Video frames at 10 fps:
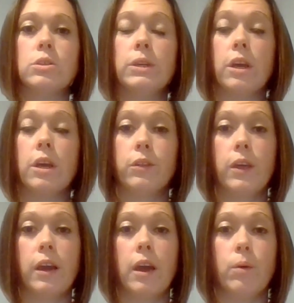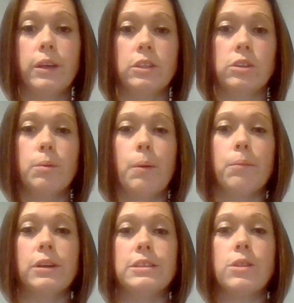So another thing I want you to
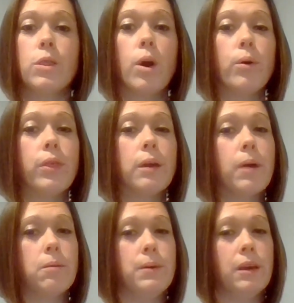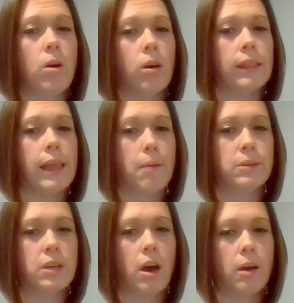remember is, though they might be called
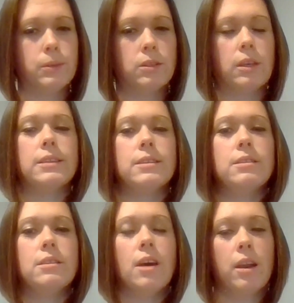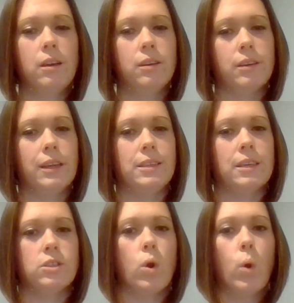laptops, it's not a good
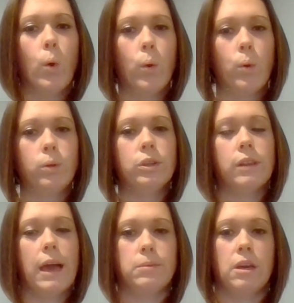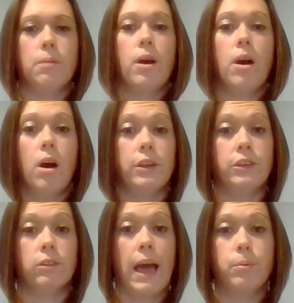idea to hold your laptop on
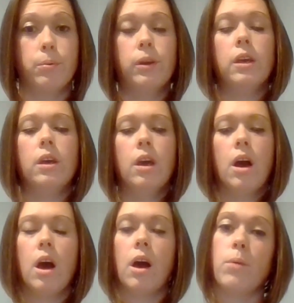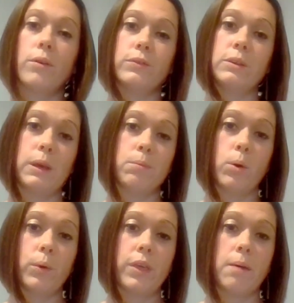your lap. Often
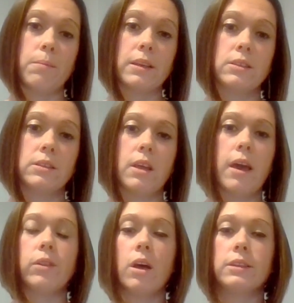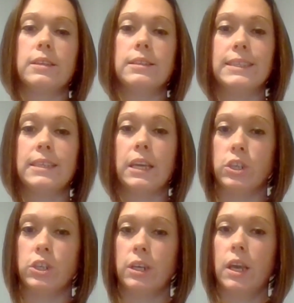people with MS have lost
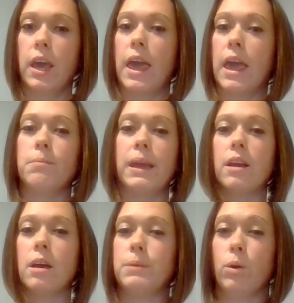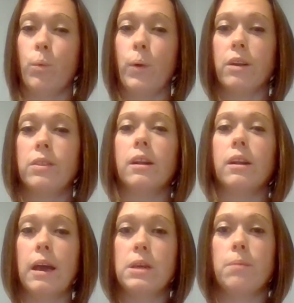sensation and may not be aware that
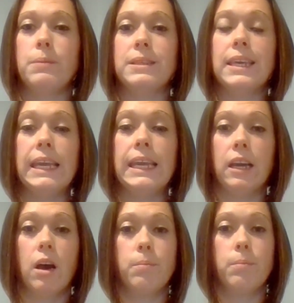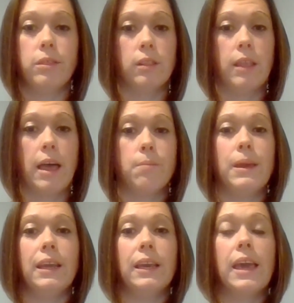a laptop is heating up on their lap,
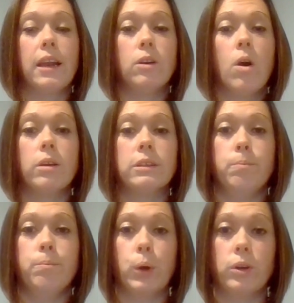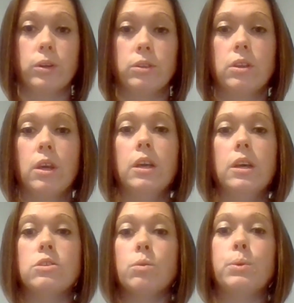and it can cause burns.
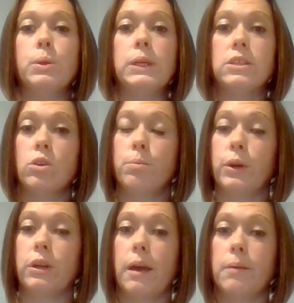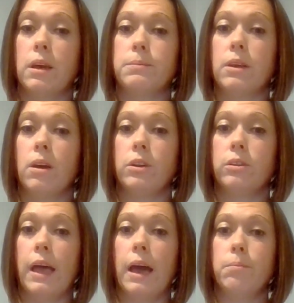So please don't put your laptops on
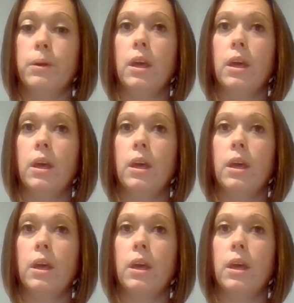your lap.